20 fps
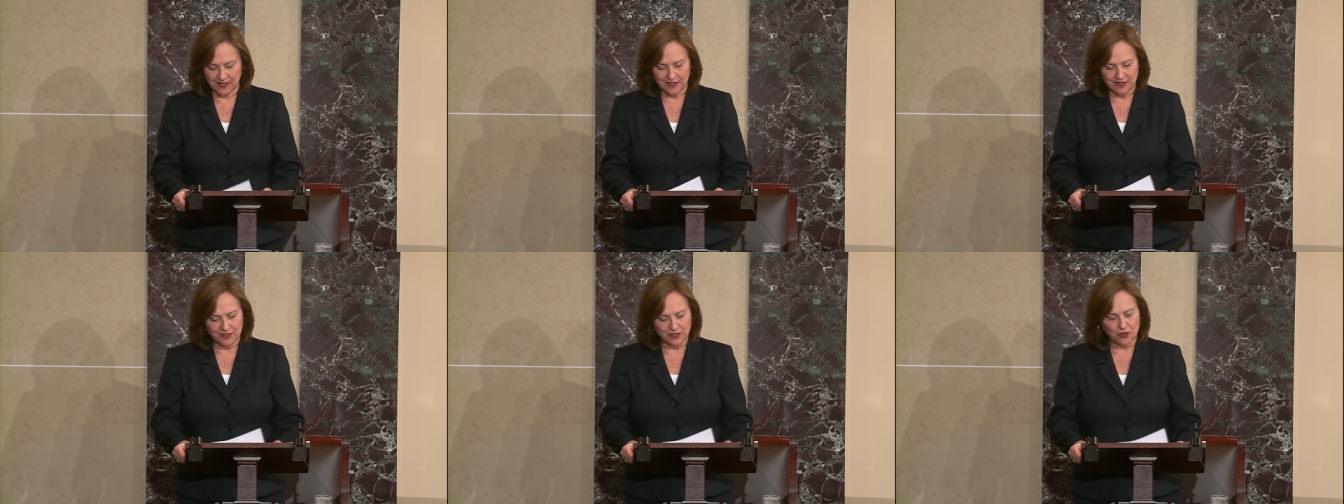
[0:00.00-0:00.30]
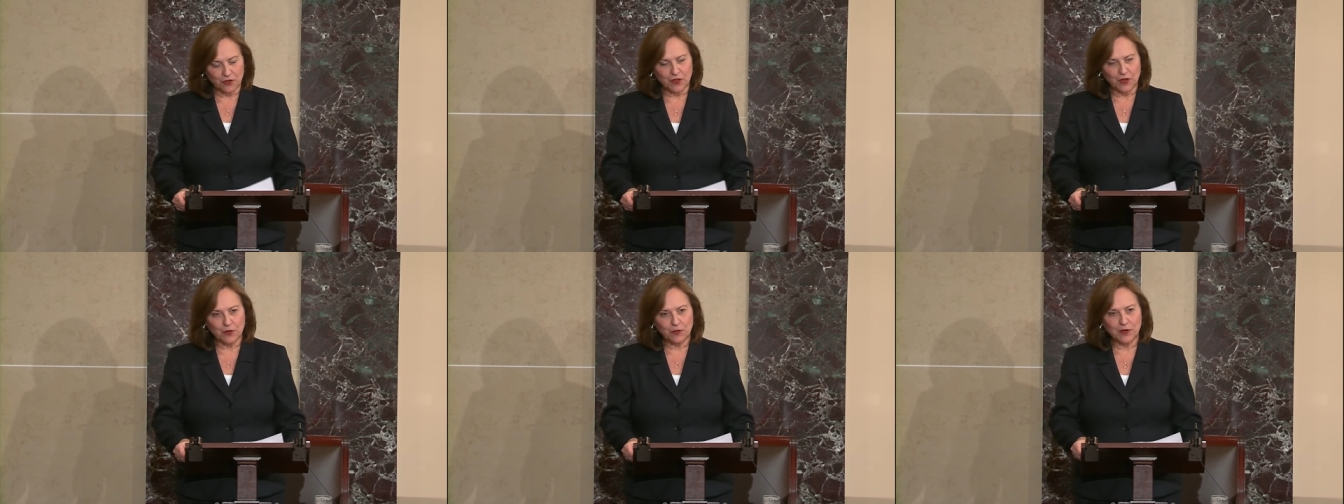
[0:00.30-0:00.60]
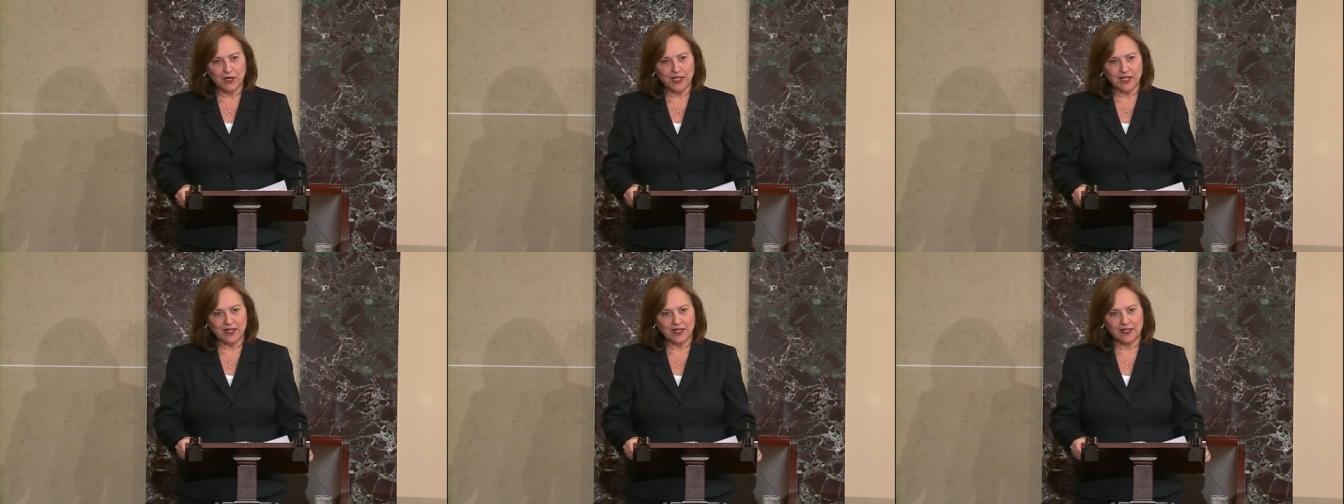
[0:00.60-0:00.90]
so that
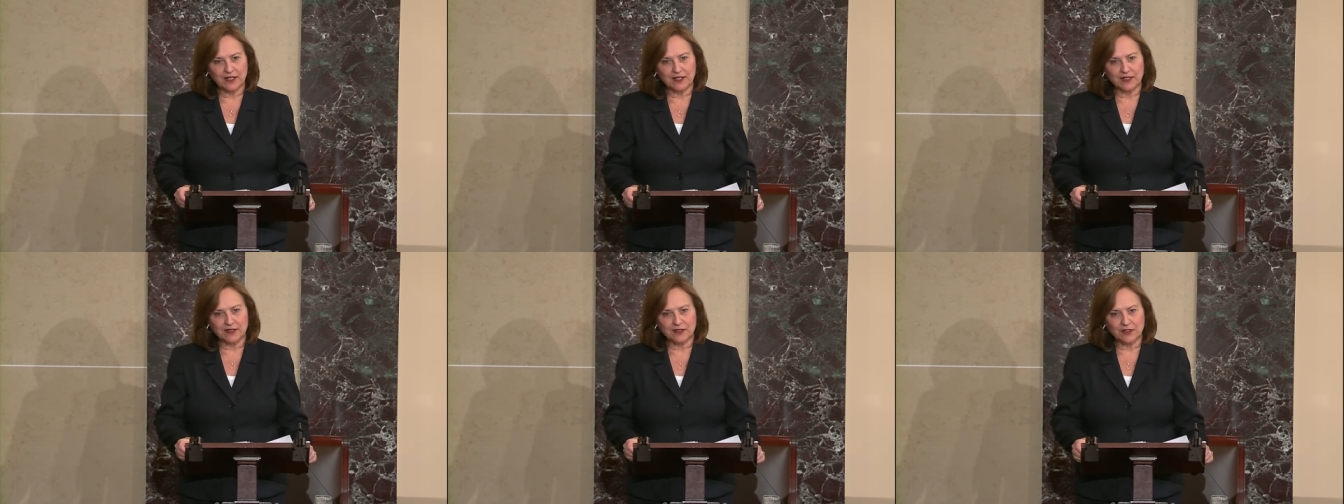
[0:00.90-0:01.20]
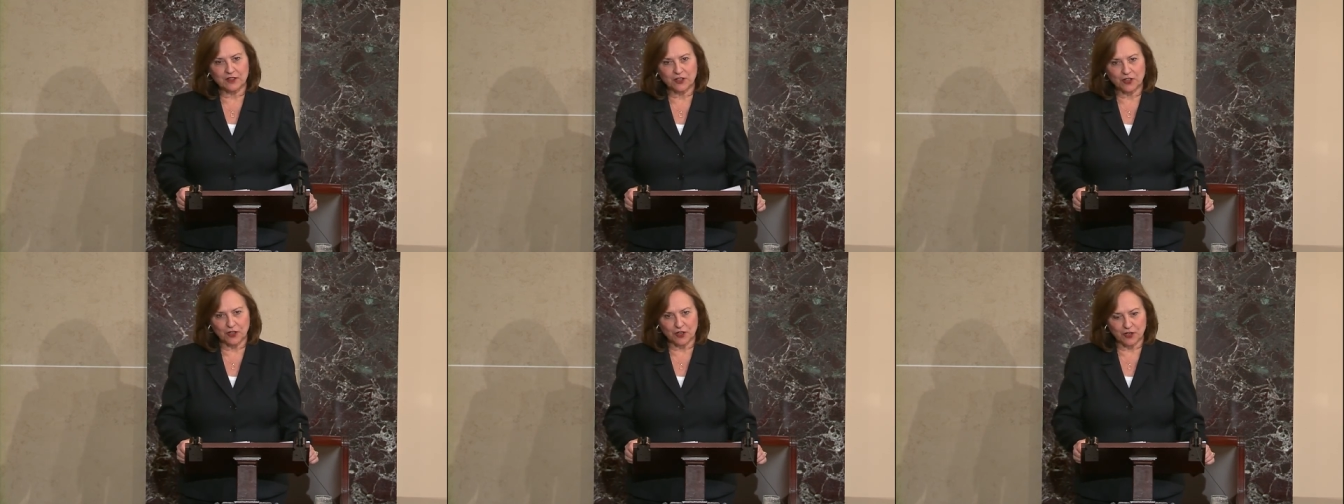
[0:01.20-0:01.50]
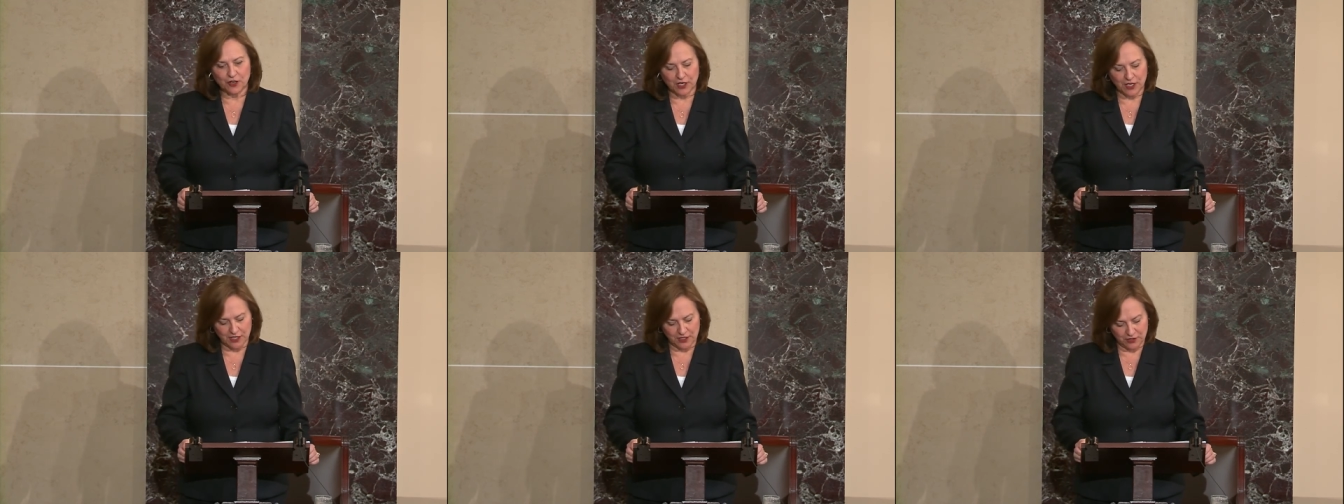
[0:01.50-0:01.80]
we can
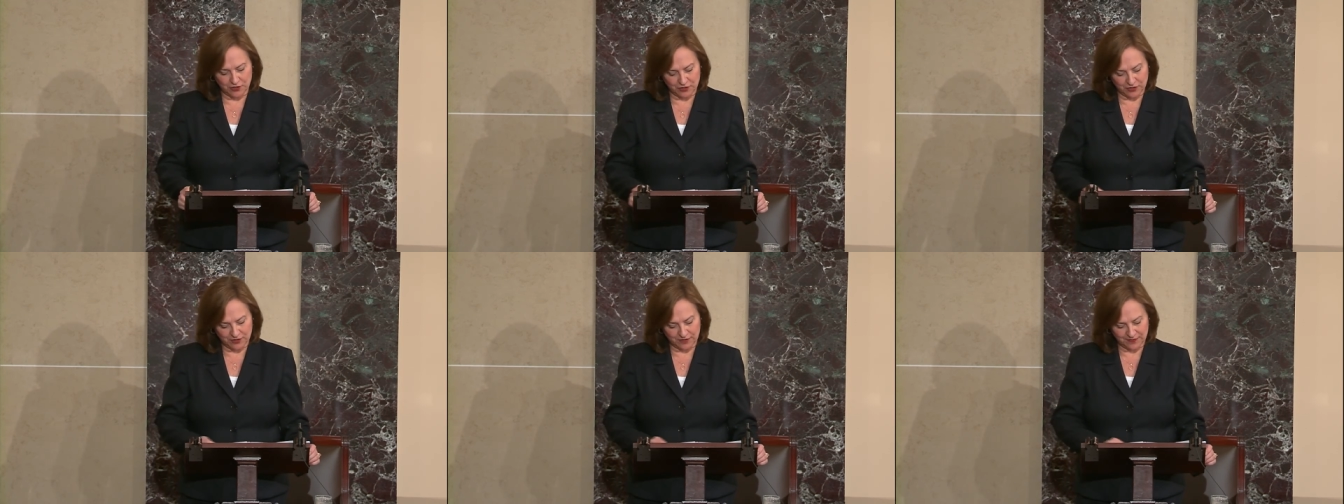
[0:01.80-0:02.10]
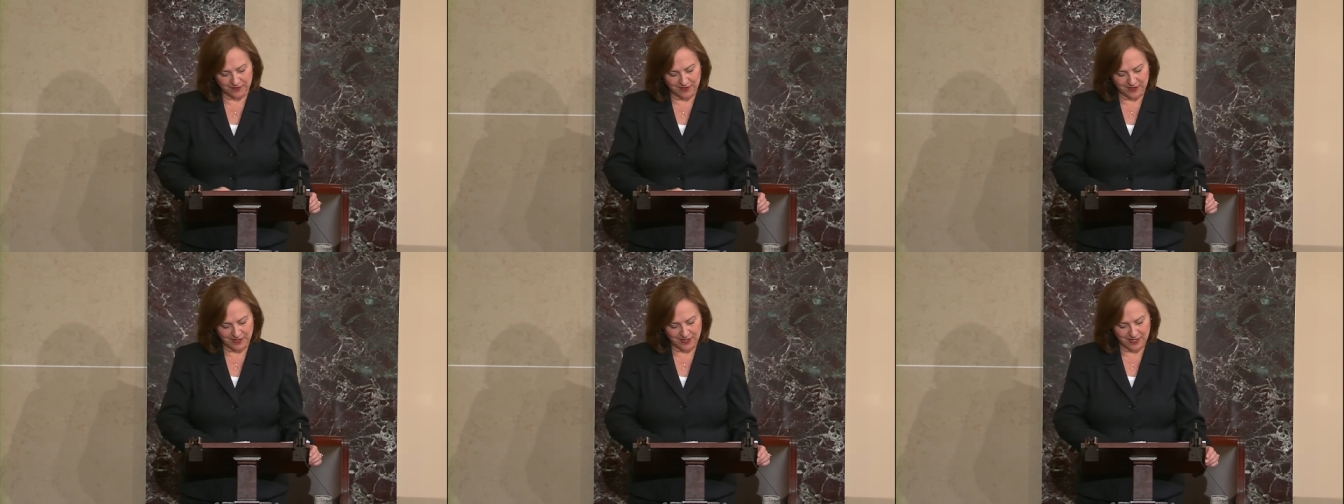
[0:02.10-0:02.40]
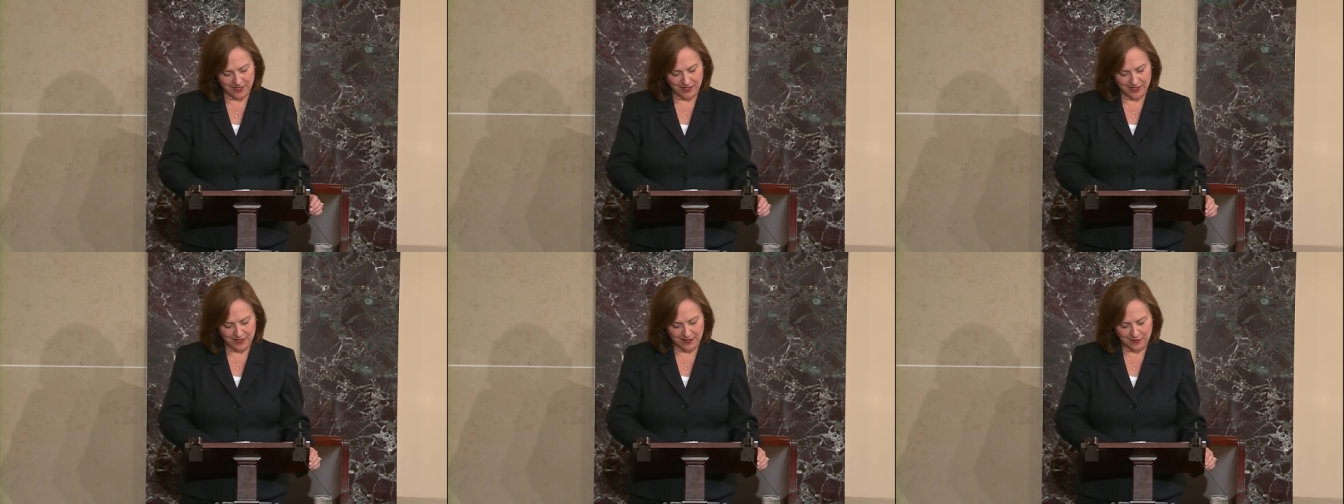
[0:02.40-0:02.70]
encourage
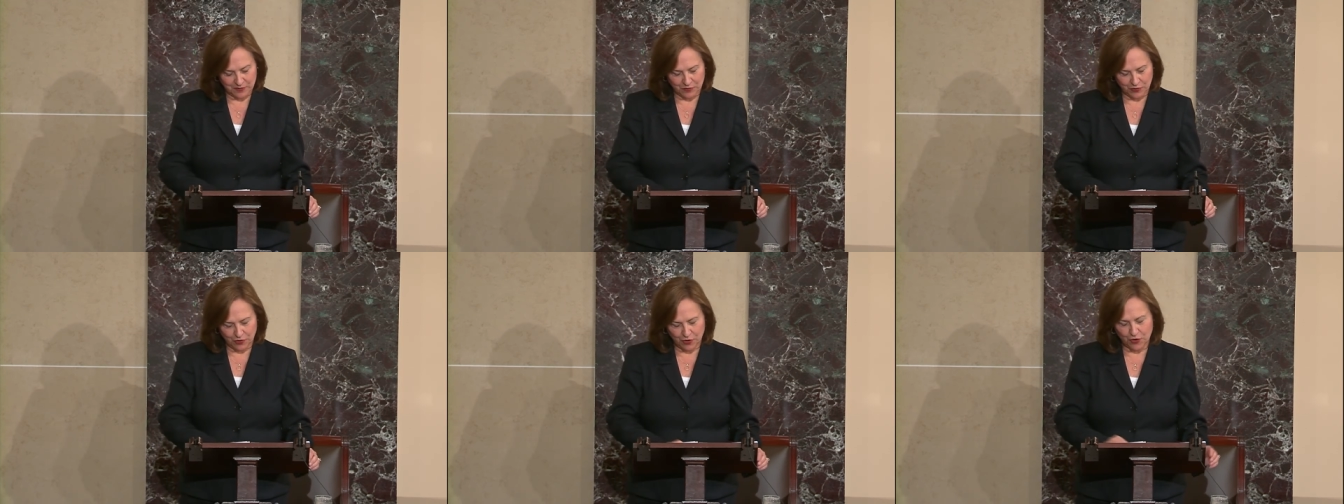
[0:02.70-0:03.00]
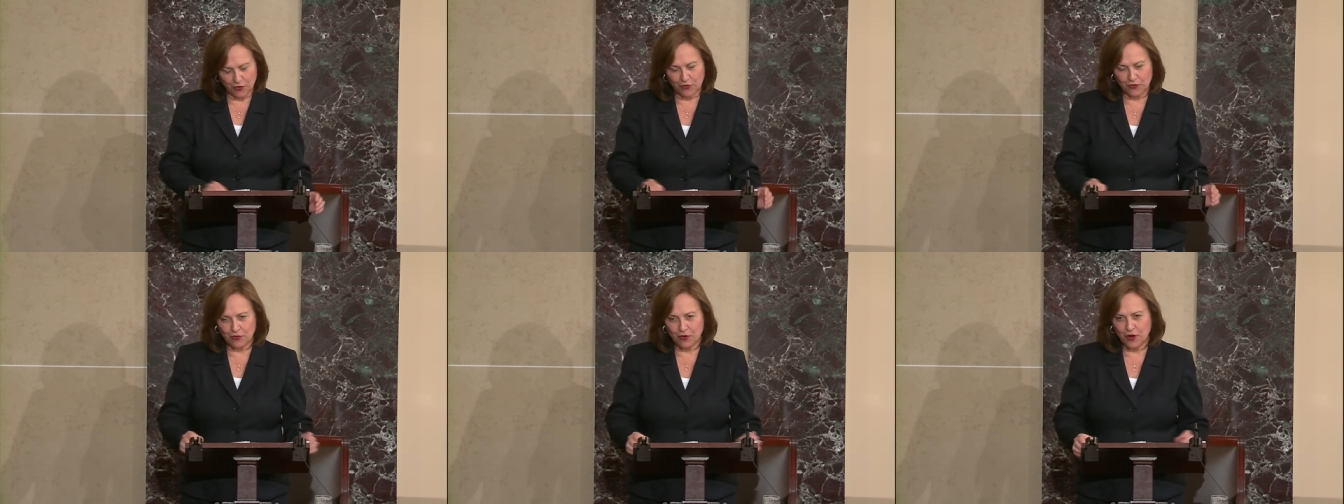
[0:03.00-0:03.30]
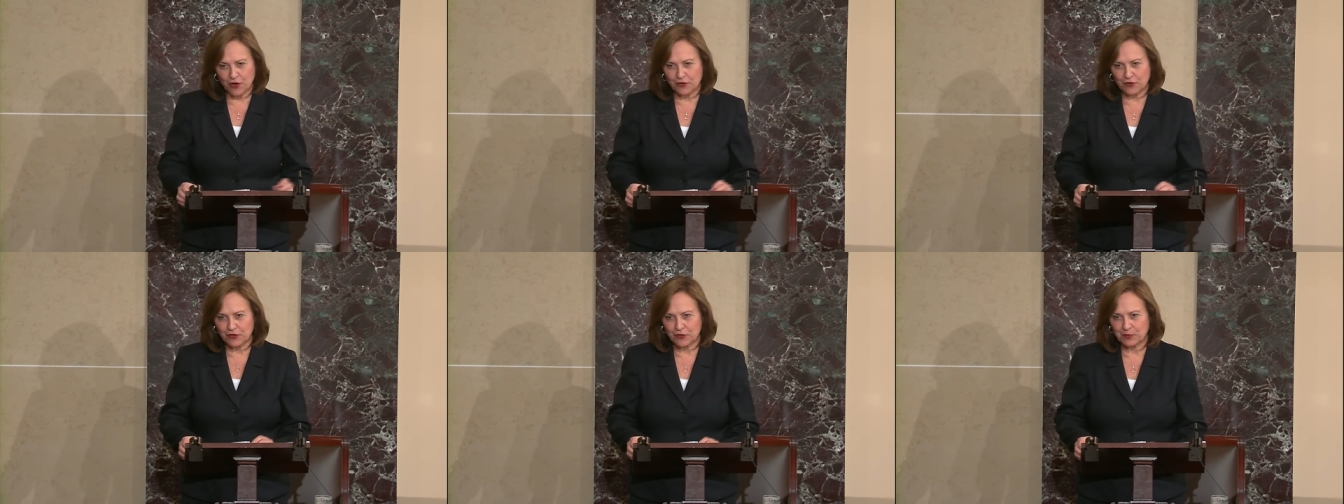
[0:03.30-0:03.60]
pro
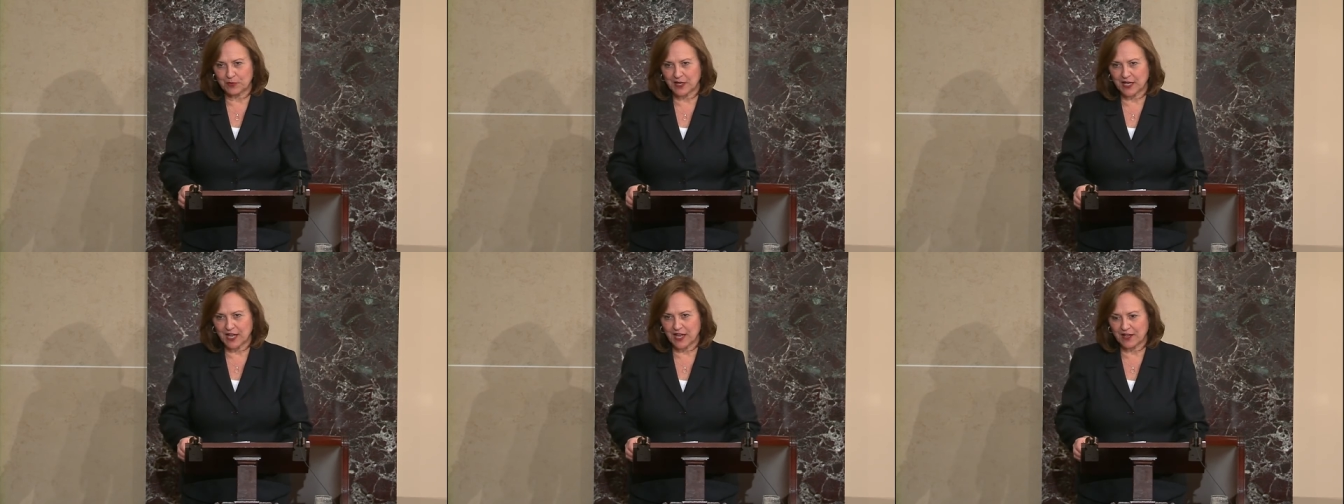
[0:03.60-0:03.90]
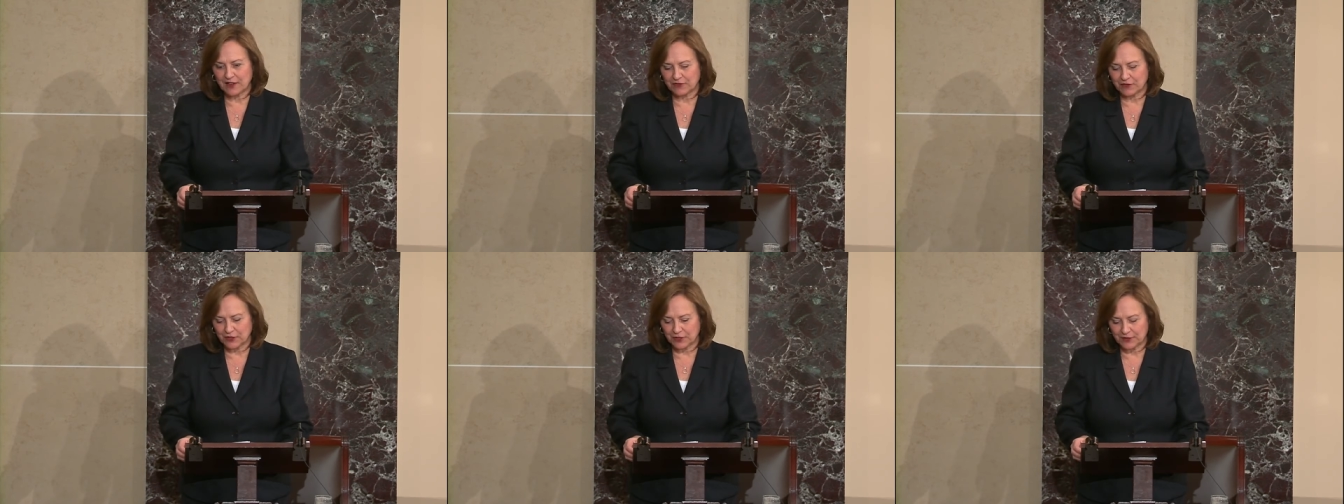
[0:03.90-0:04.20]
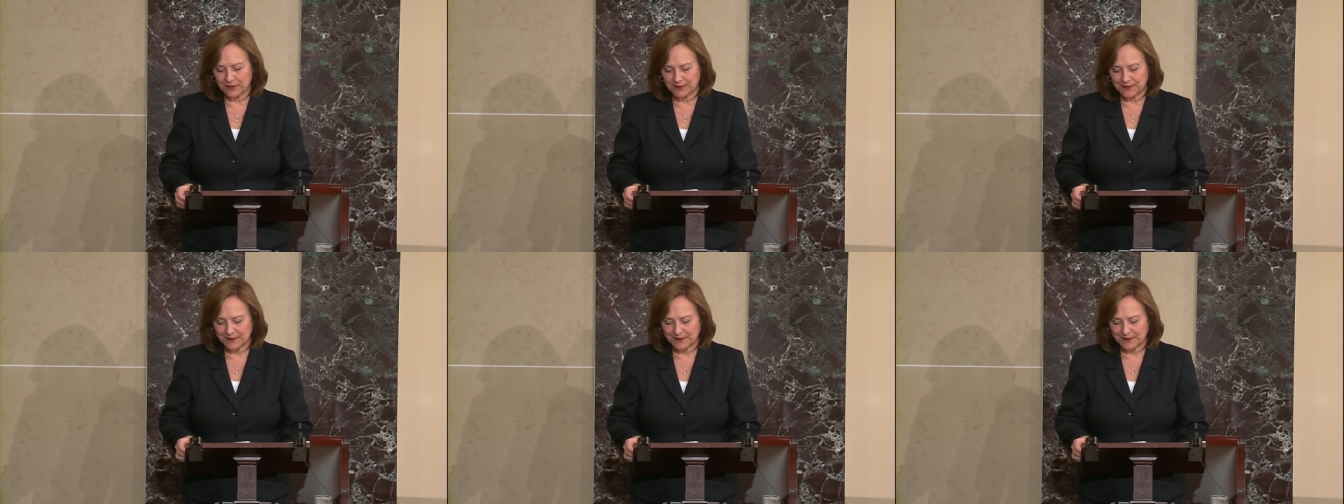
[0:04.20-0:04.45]
growth behavior.